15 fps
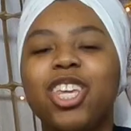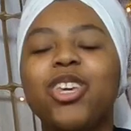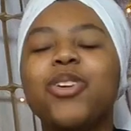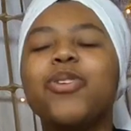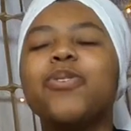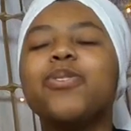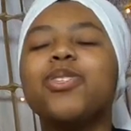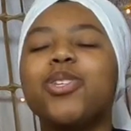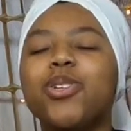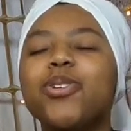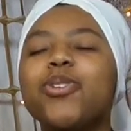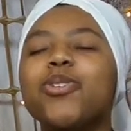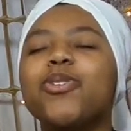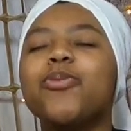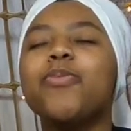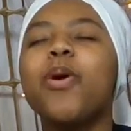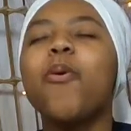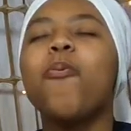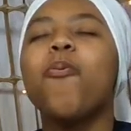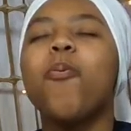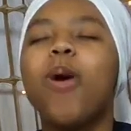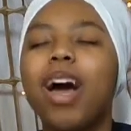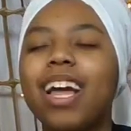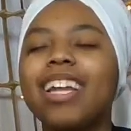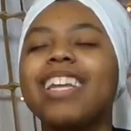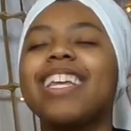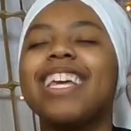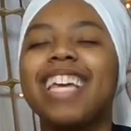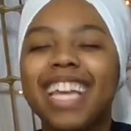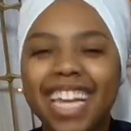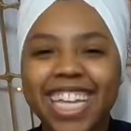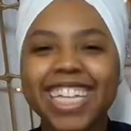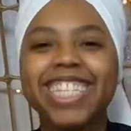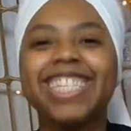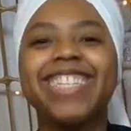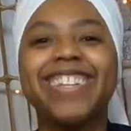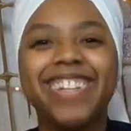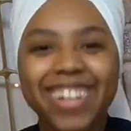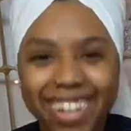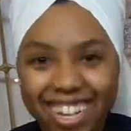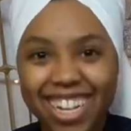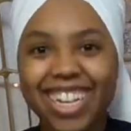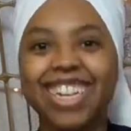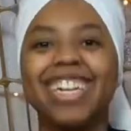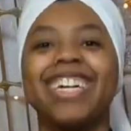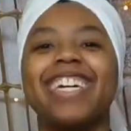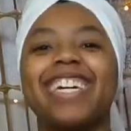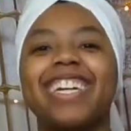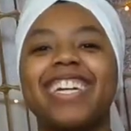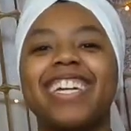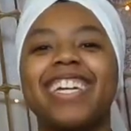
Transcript: YouTube, what is good?